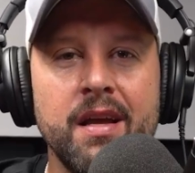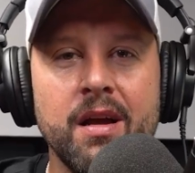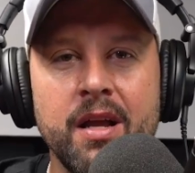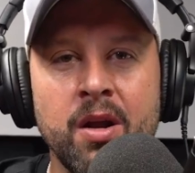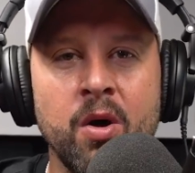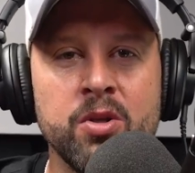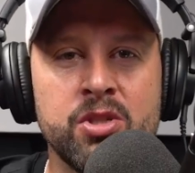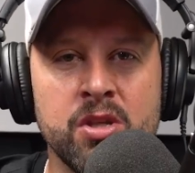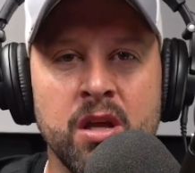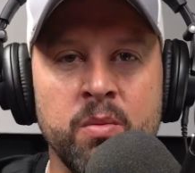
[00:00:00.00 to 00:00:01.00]
You know,
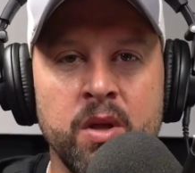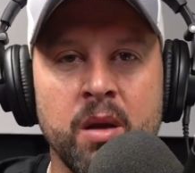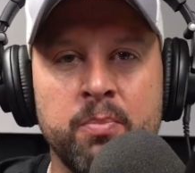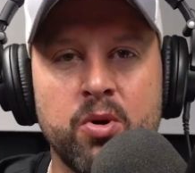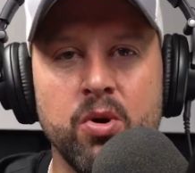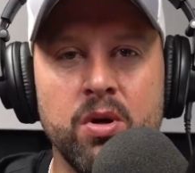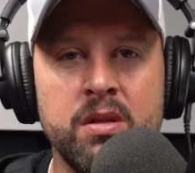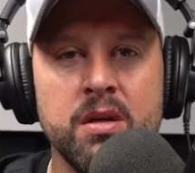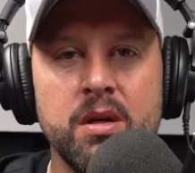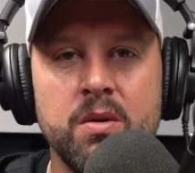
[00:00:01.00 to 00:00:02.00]
Serbia good,
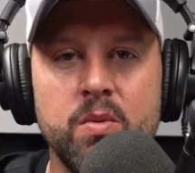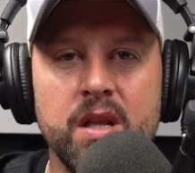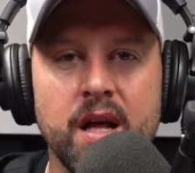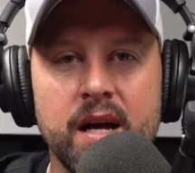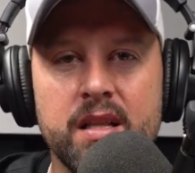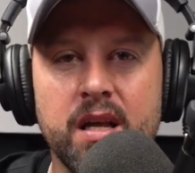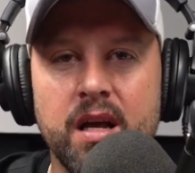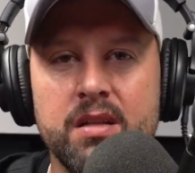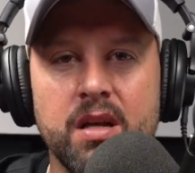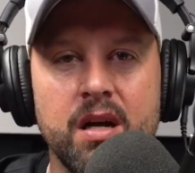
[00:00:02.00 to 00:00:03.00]
we like
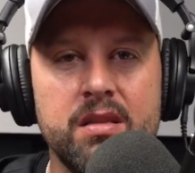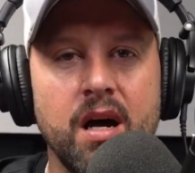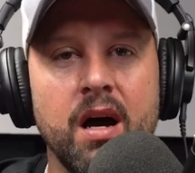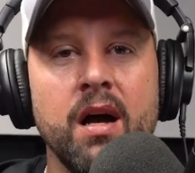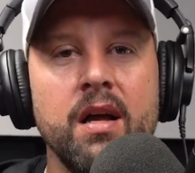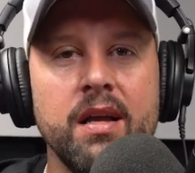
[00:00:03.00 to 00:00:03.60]
the duh, duh.